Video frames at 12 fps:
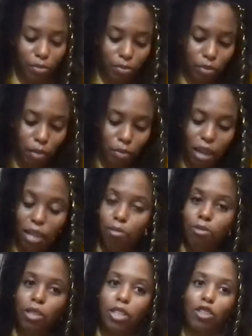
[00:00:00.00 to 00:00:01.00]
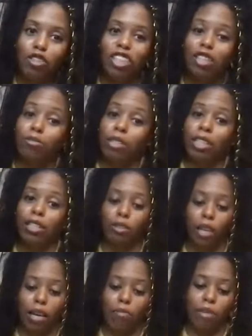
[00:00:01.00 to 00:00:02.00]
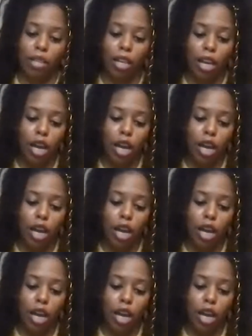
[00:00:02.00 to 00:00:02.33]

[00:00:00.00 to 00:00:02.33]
My passport is going to be so happy.